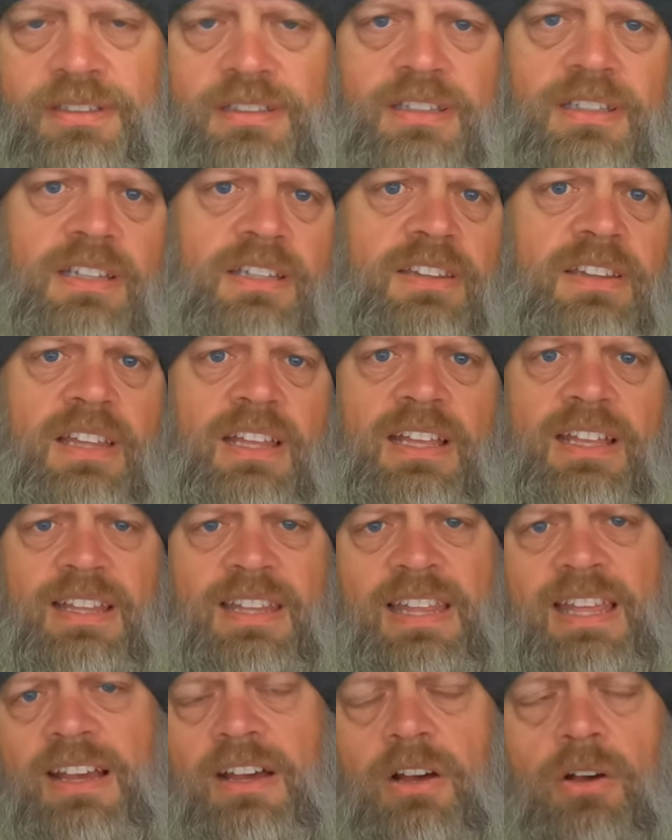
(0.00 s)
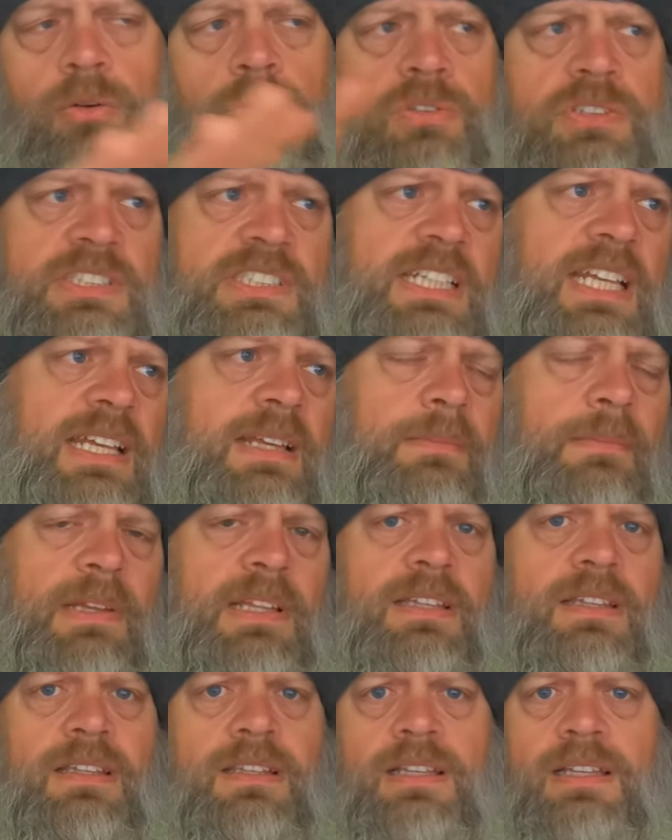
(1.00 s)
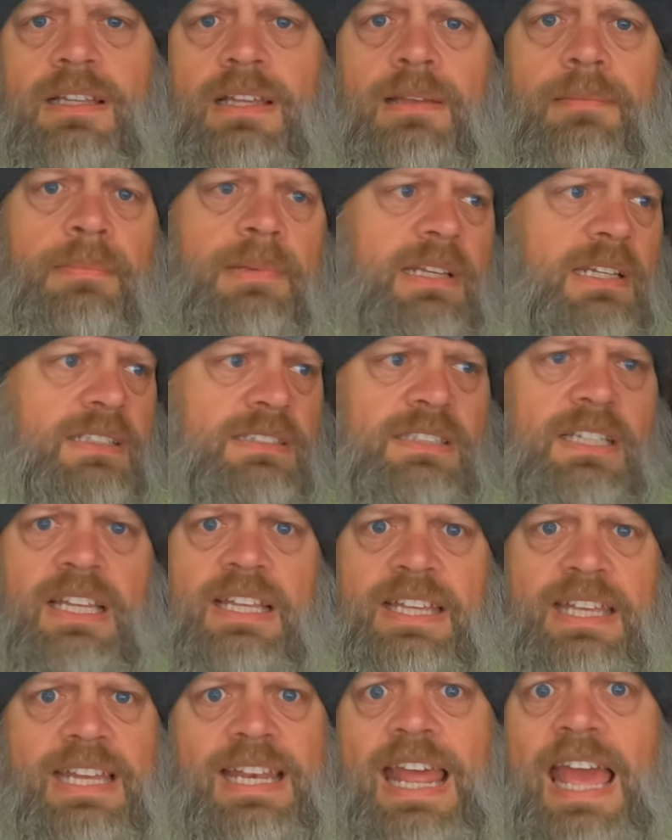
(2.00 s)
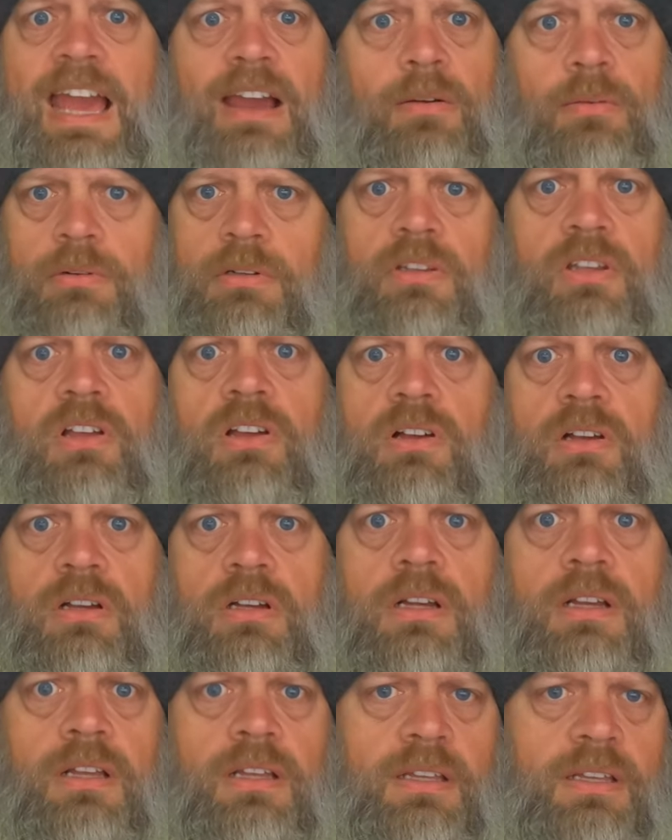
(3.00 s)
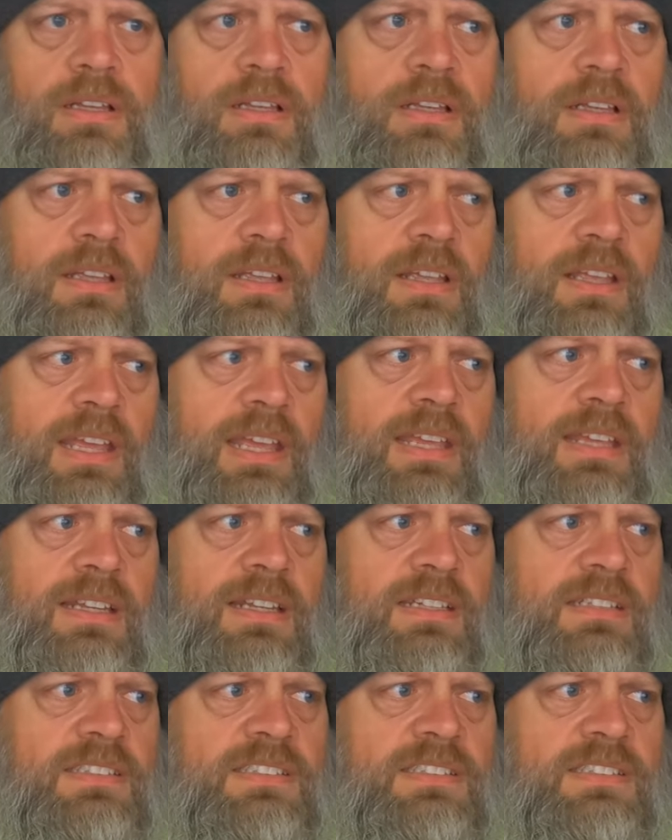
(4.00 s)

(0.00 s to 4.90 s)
That whole segment, I mean, is like an hour long, and